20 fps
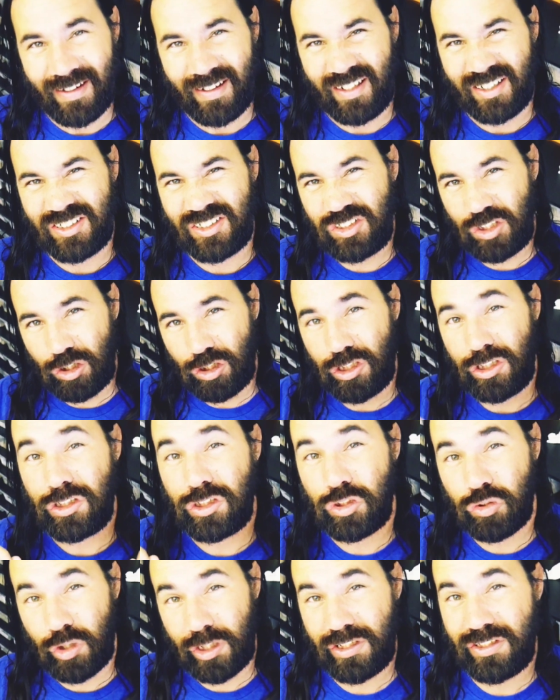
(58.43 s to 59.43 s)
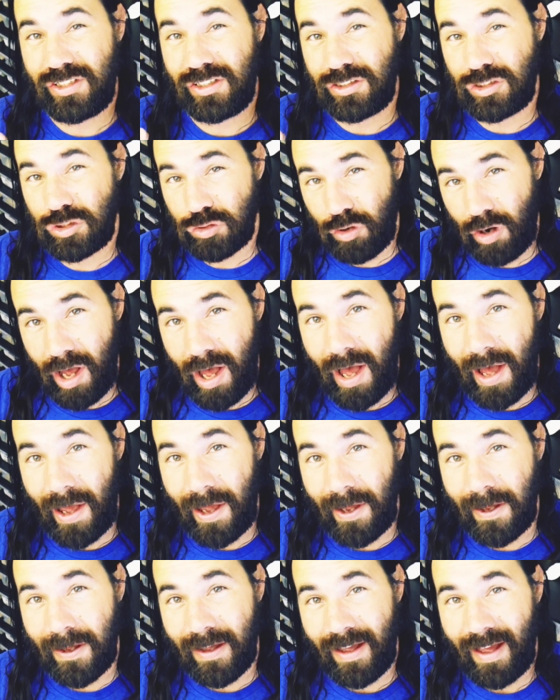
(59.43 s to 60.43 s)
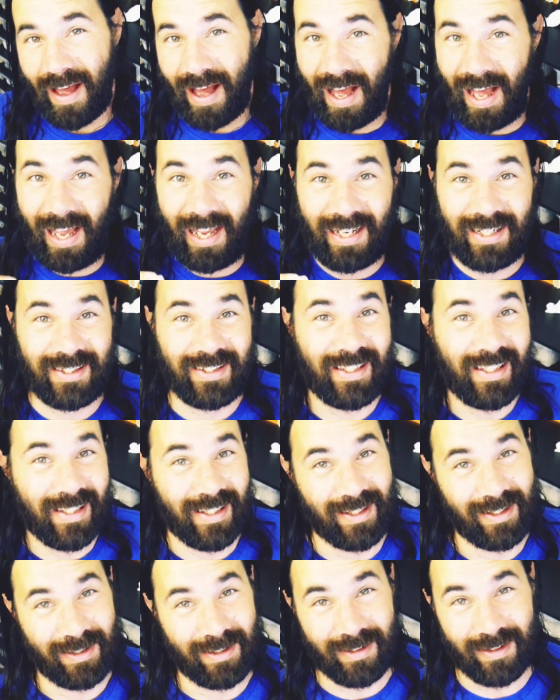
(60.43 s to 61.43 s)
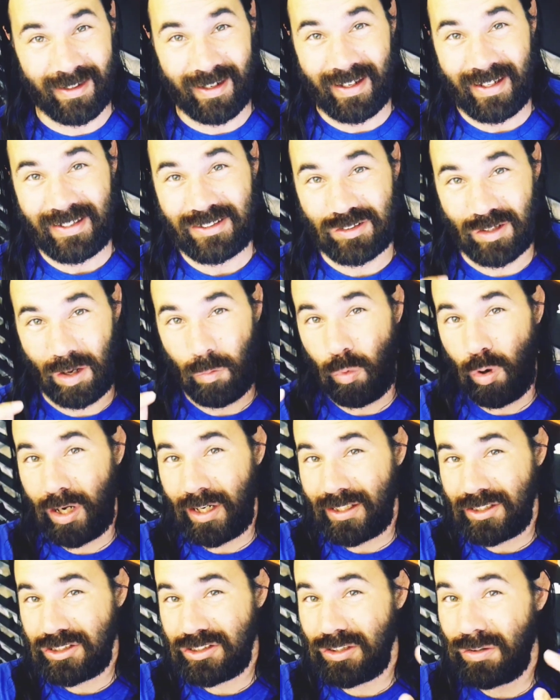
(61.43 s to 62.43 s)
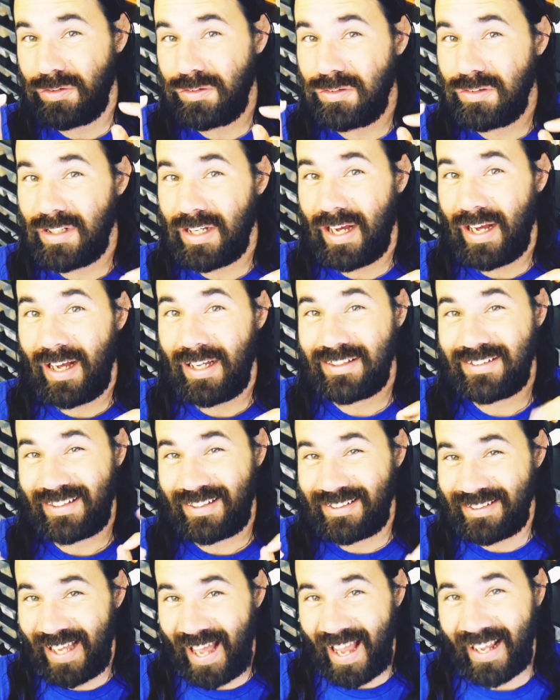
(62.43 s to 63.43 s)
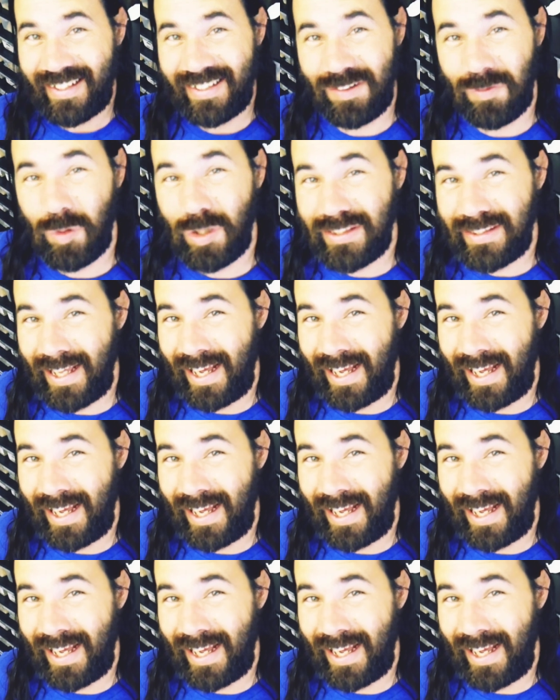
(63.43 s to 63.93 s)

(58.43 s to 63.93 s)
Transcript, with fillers: a certain trick to try. I did. So I want to show you guys exactly what